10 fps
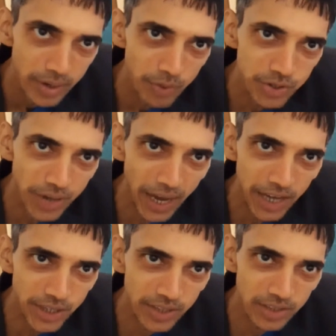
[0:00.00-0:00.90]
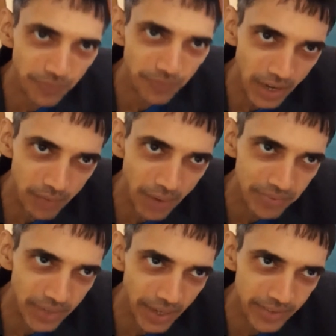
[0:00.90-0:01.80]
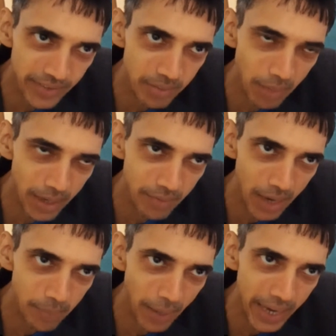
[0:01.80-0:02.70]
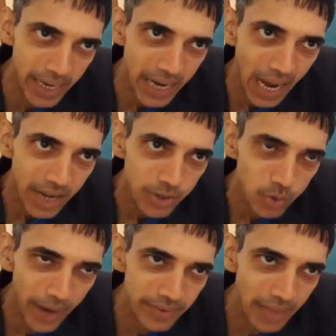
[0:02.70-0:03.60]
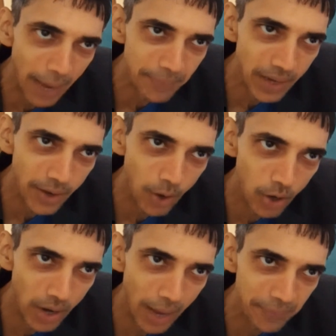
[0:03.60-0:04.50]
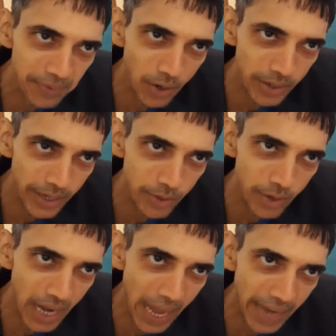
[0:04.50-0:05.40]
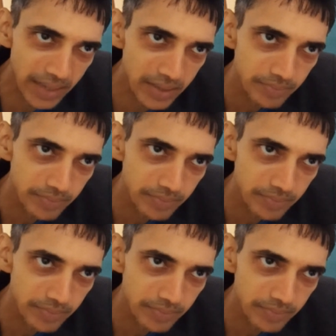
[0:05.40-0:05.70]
Which direction is the field? We have studied sigma divided by twice epsilon naught or epsilon naught. Can you recollect?